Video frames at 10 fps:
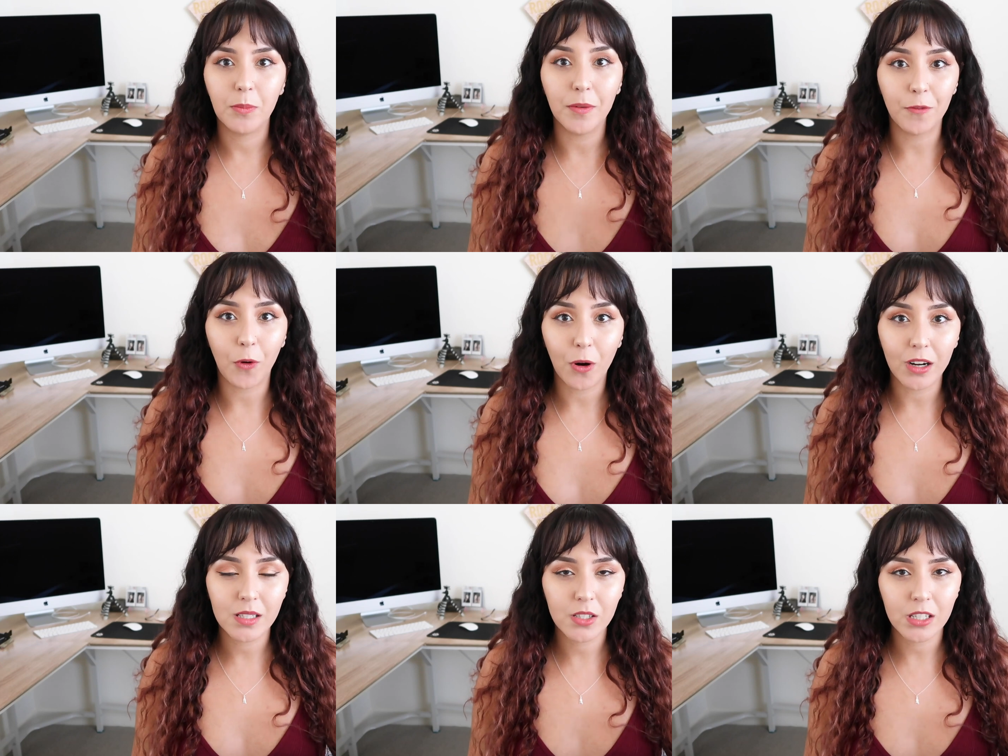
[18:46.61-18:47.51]

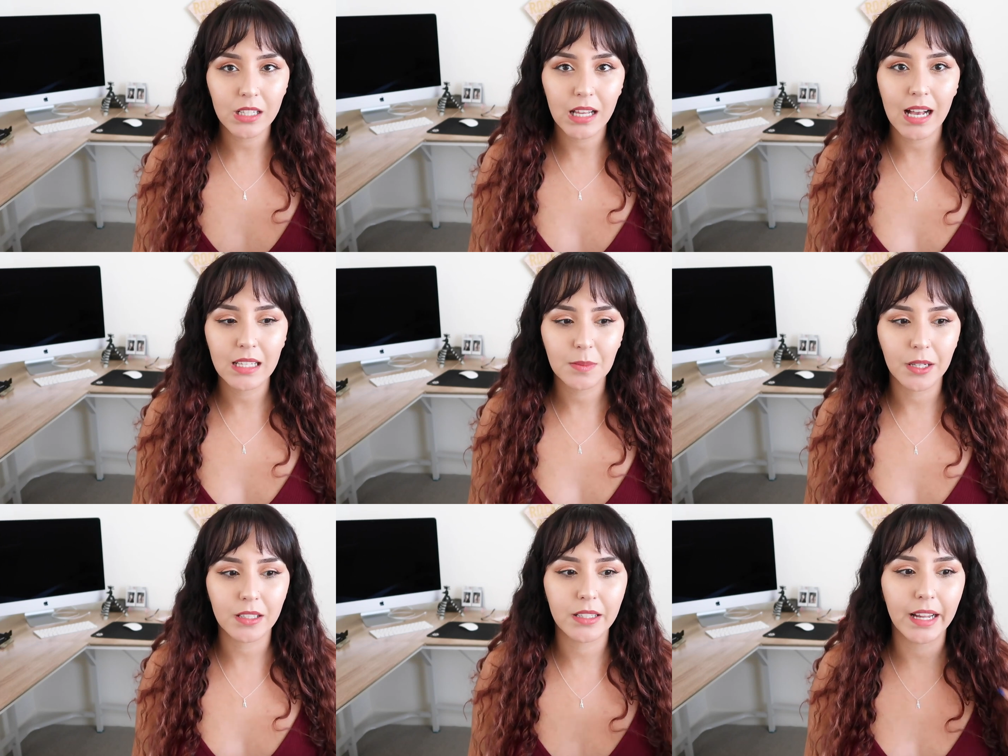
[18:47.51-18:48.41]
before a certain class
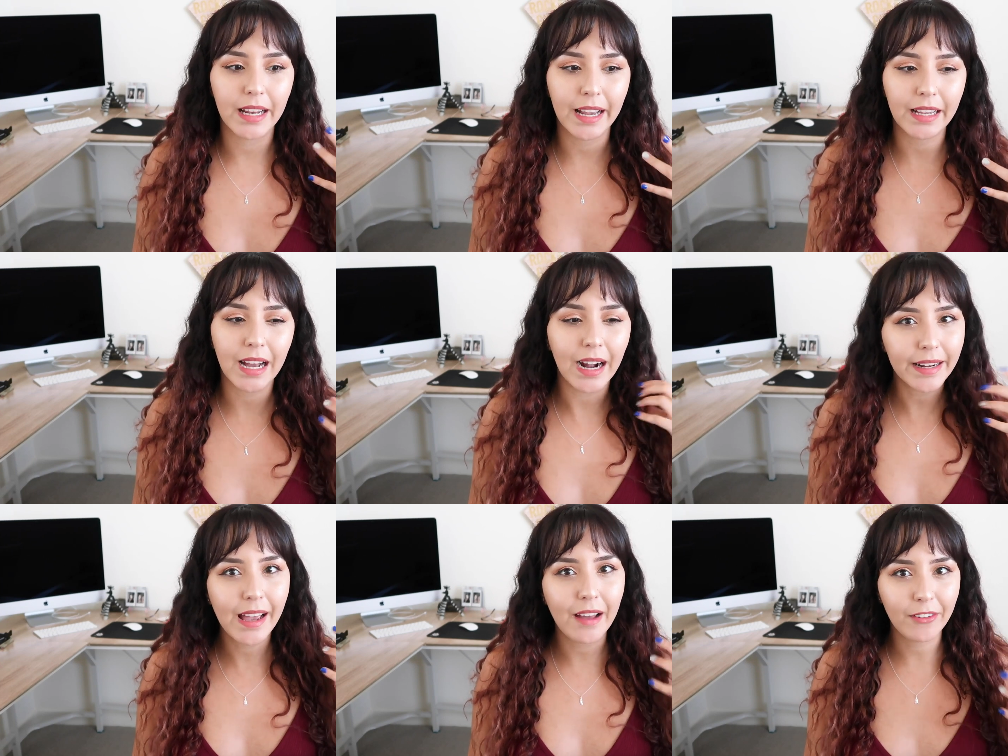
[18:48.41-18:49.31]
because then I
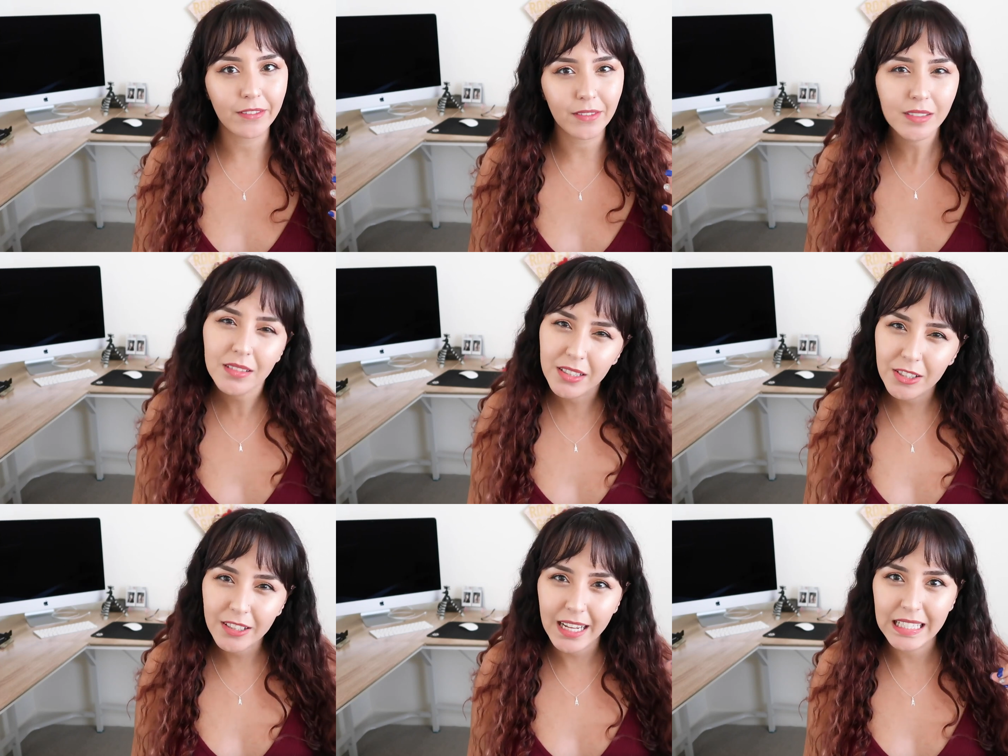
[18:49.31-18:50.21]
kind of have you
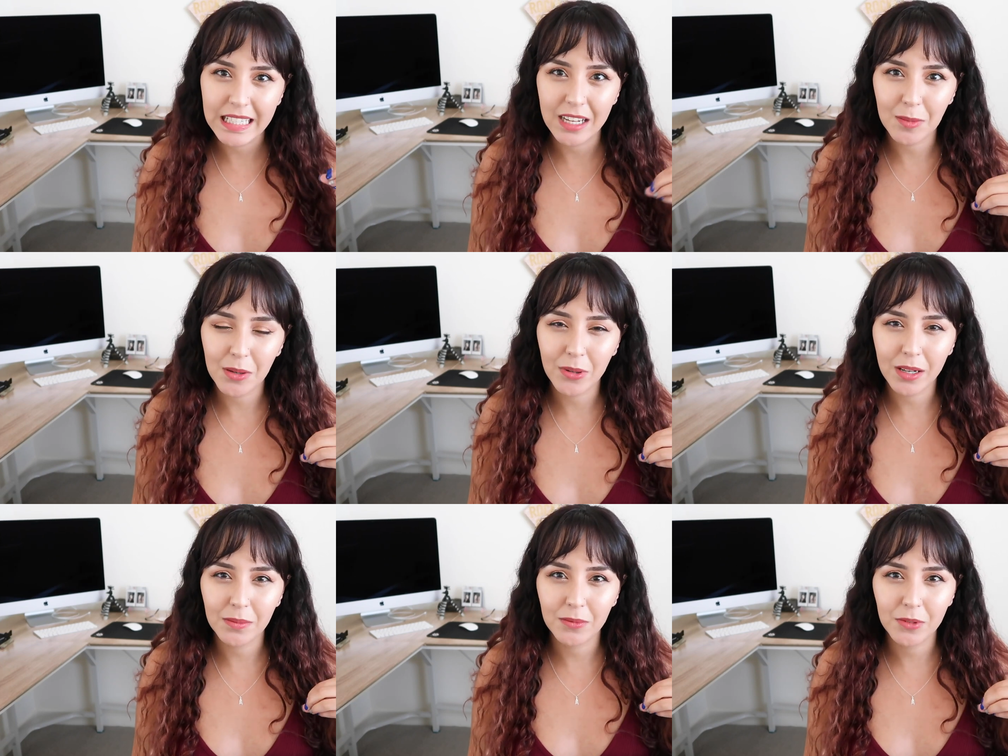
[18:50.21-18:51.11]
know an idea about what
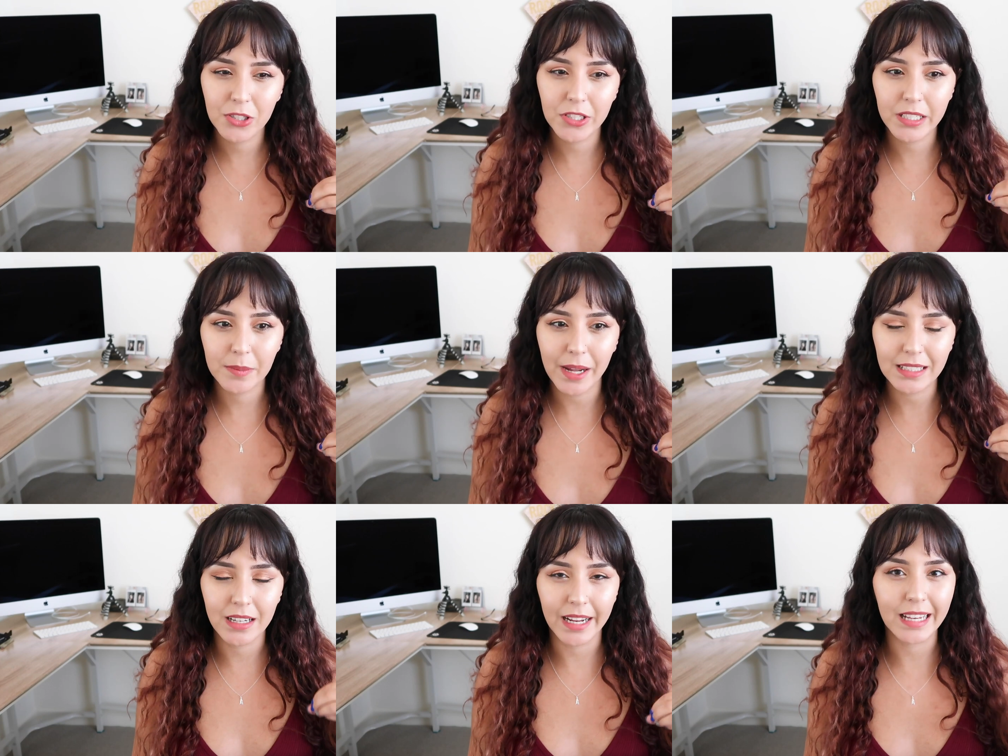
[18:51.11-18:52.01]
I'm, what to
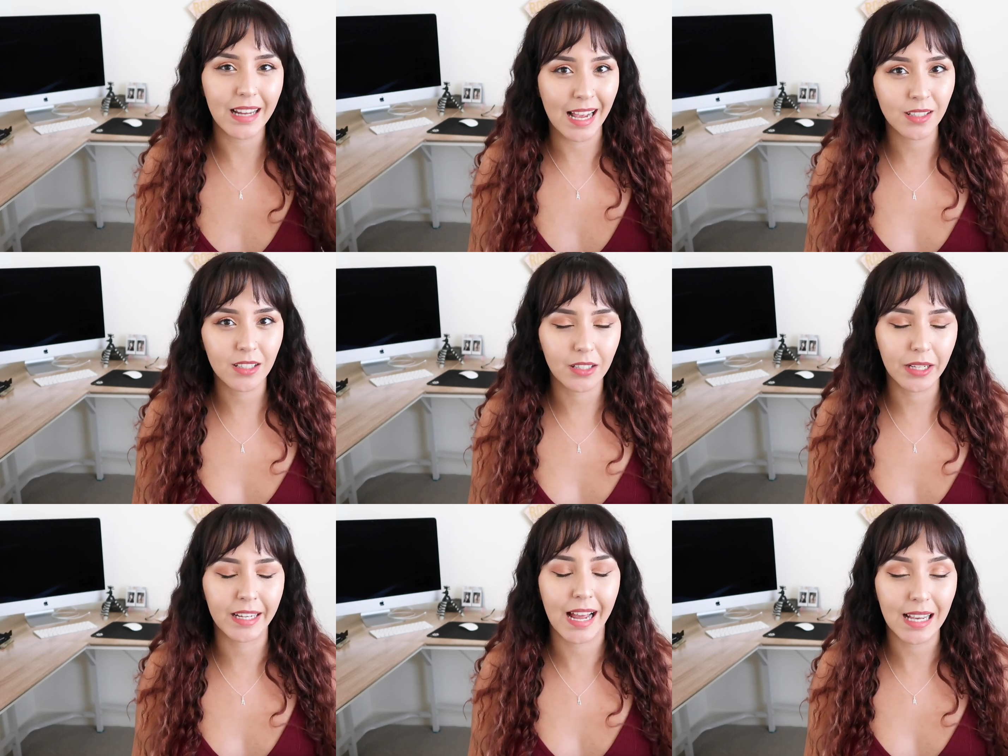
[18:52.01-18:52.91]
expect and I can ask I
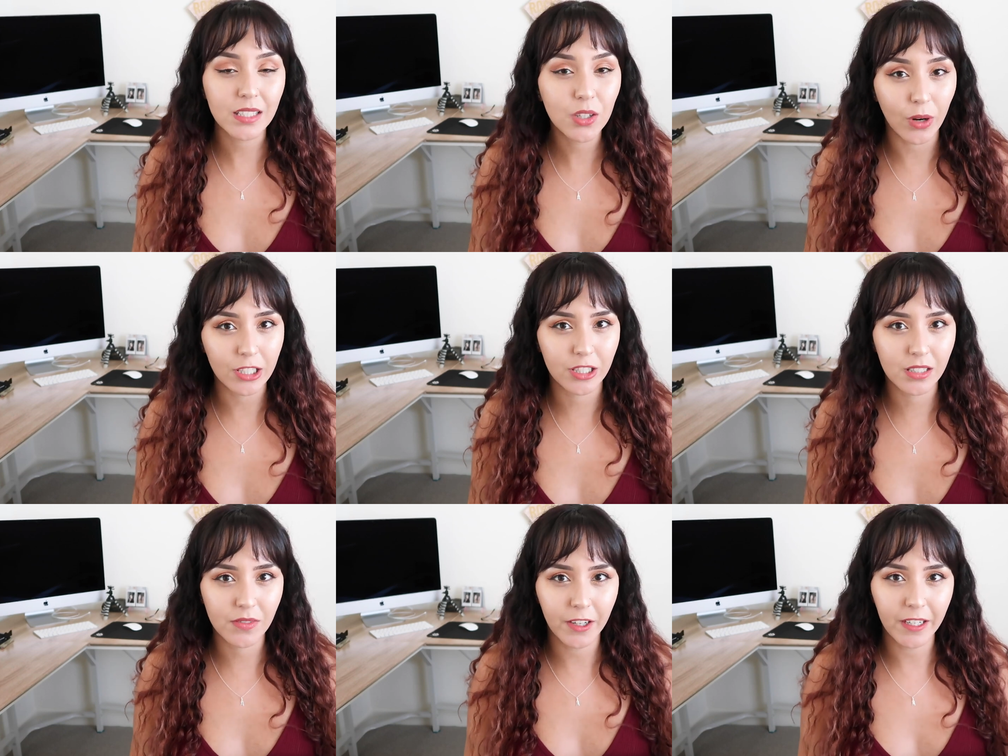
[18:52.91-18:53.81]
can ask
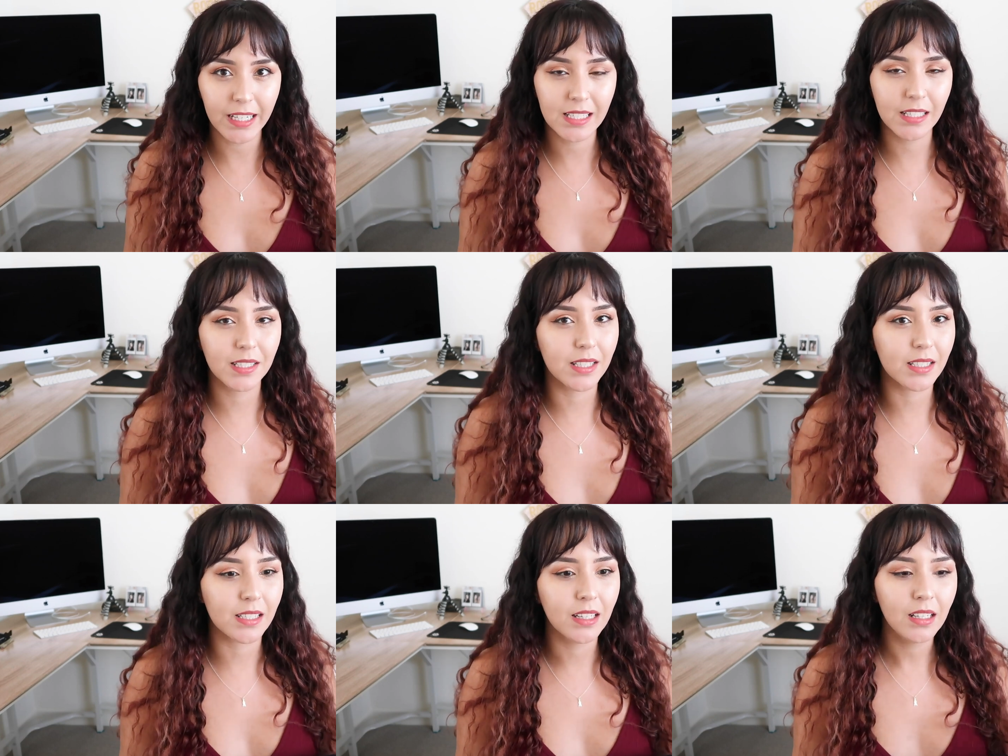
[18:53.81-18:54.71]
questions very easily since